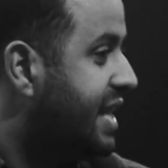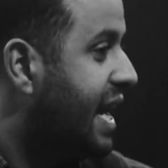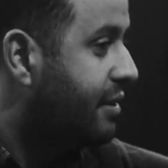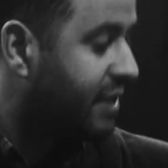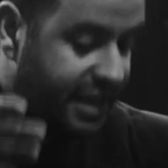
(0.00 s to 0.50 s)

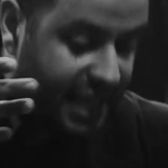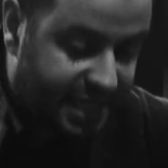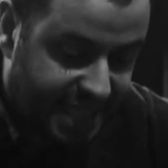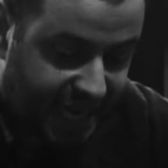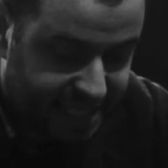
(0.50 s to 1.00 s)
dead, right?
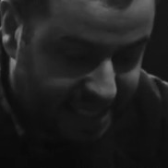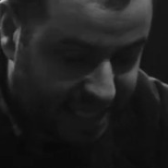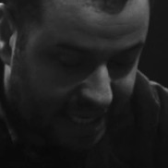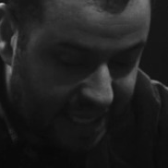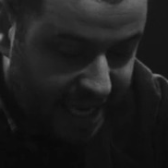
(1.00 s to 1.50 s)
That's the
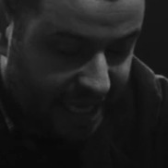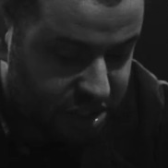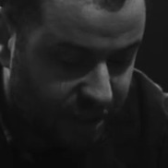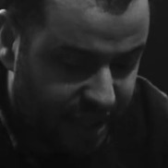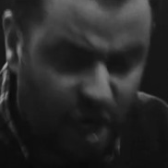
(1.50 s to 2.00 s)
idea.
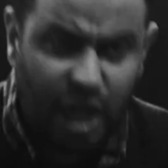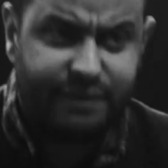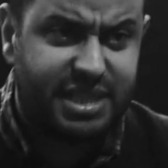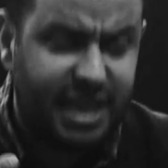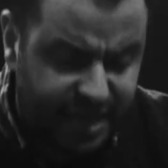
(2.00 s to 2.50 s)
And so then all
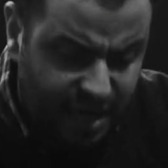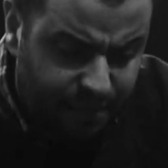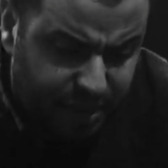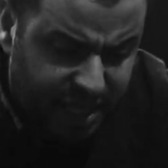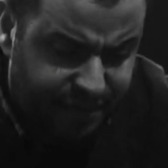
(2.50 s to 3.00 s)
of a sudden, in a
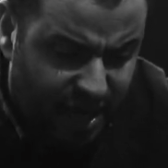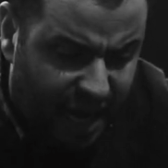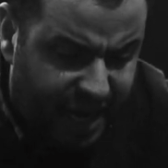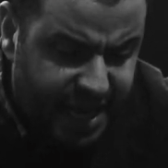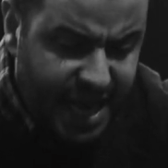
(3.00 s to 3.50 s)
blink of an
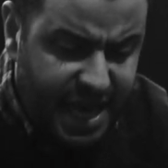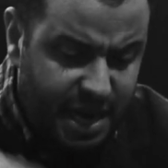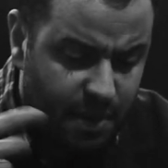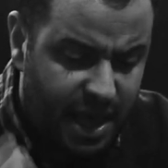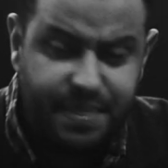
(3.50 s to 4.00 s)
eye,
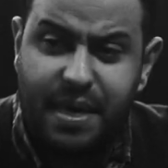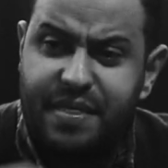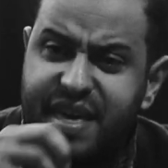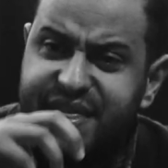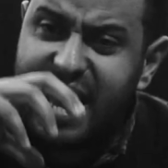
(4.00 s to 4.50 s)

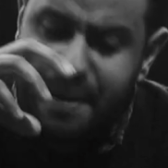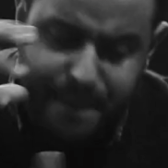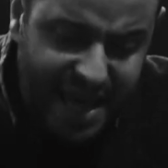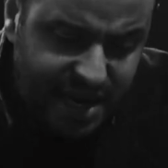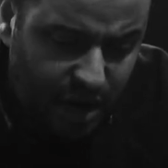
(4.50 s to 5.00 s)
they
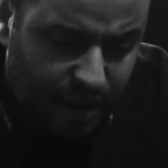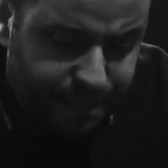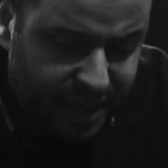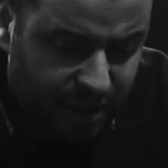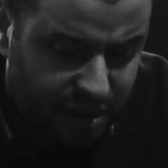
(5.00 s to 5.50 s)
amended our
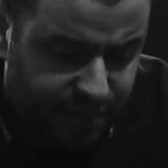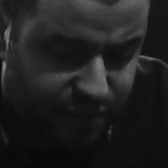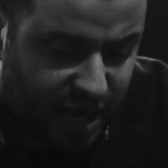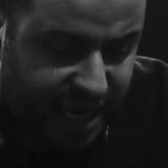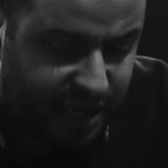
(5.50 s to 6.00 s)
bill in a
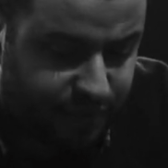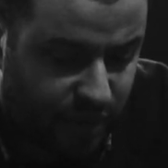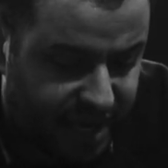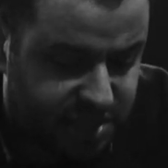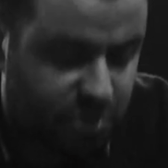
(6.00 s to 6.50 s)
variety of
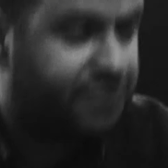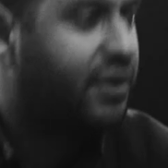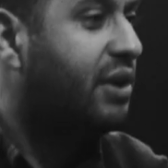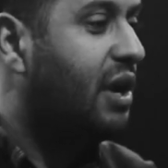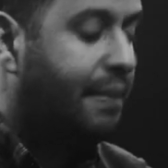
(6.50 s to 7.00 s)
ways. It was
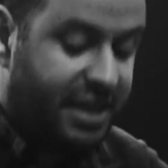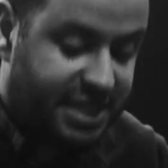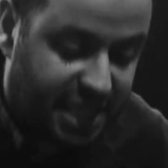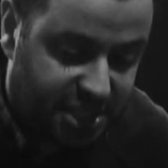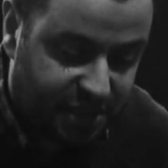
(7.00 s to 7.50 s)
voted on by
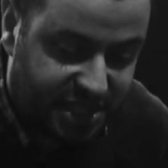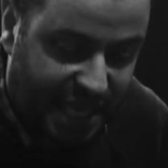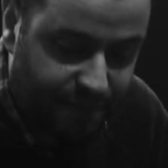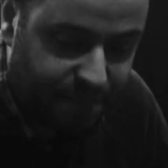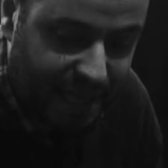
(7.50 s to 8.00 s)
6 of the 7